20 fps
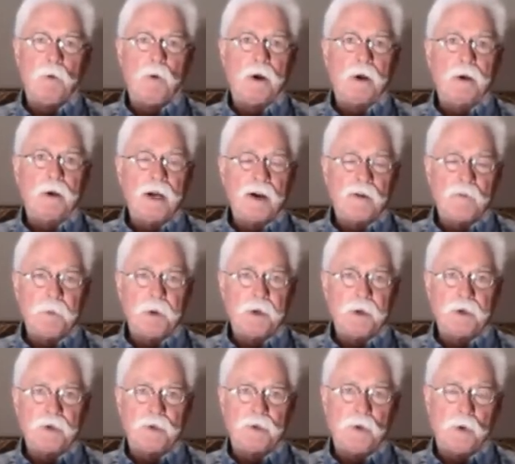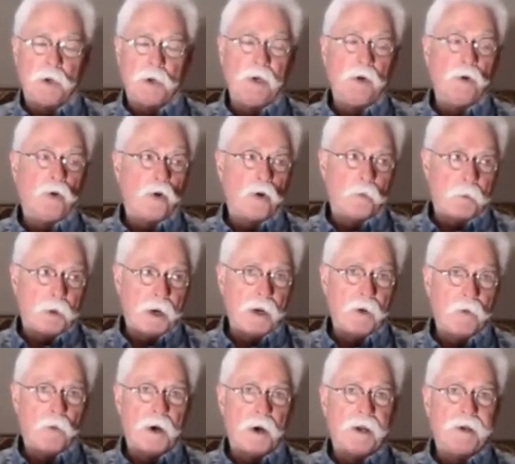by what government is doing or
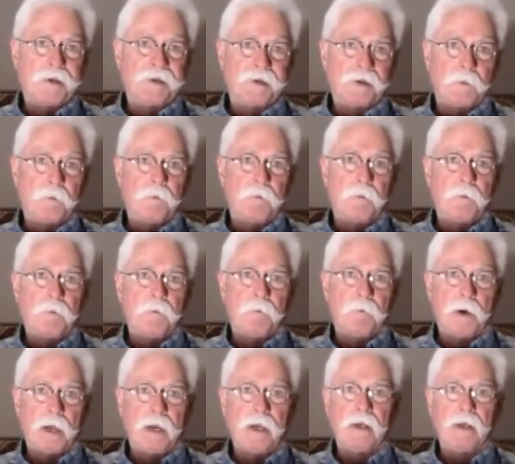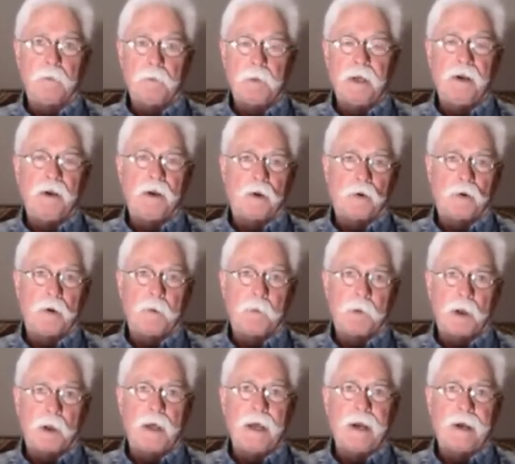by what somebody committing a
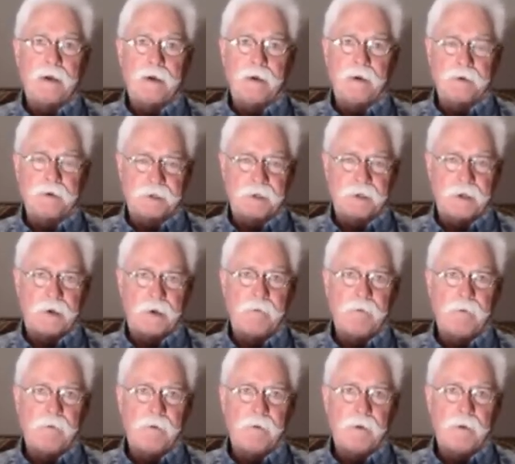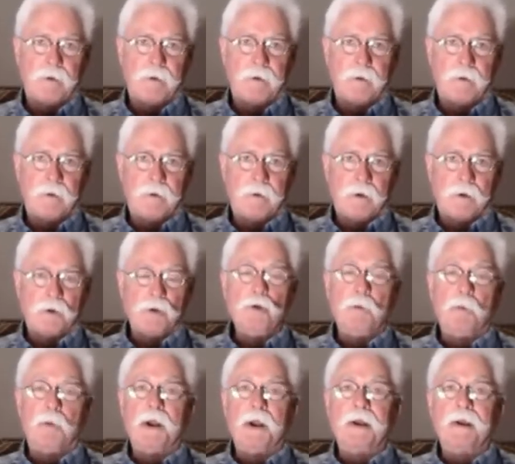criminal act has done.
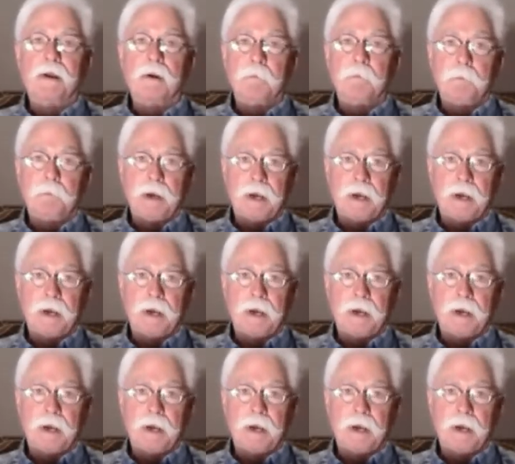You bring